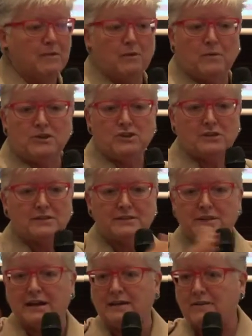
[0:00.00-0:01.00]
We just
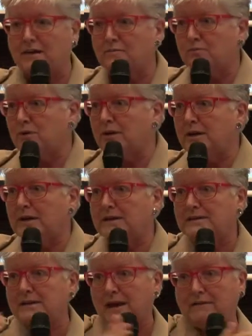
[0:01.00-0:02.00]
stay in that pretty
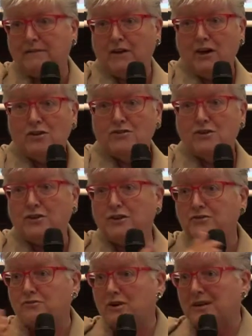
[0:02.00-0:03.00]
safe 30
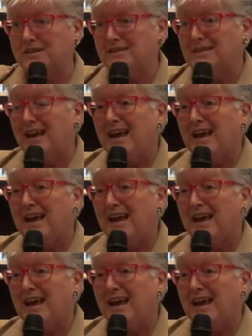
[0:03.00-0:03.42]
degrees.